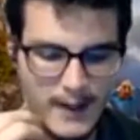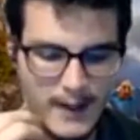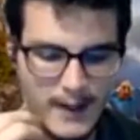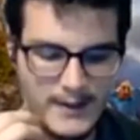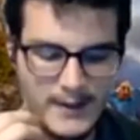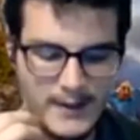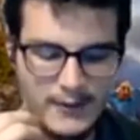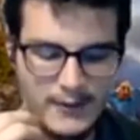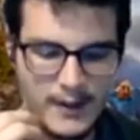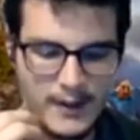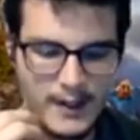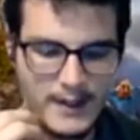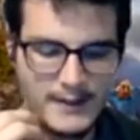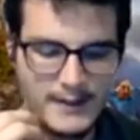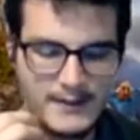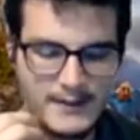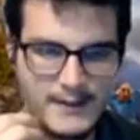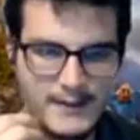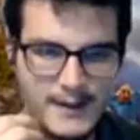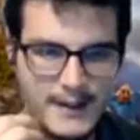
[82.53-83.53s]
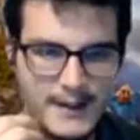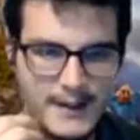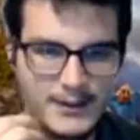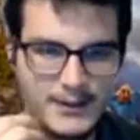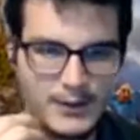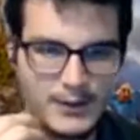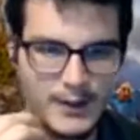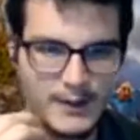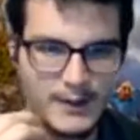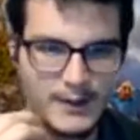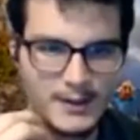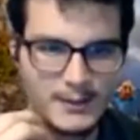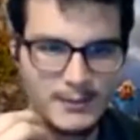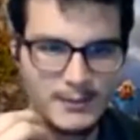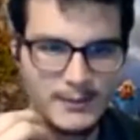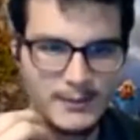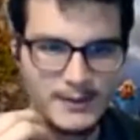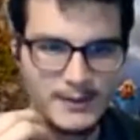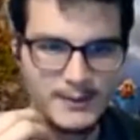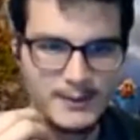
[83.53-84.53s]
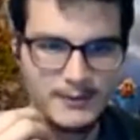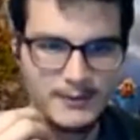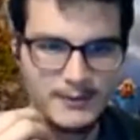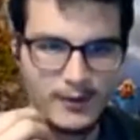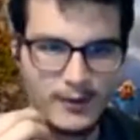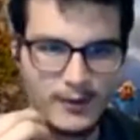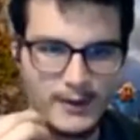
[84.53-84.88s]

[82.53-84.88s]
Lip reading: never had any drug experience before,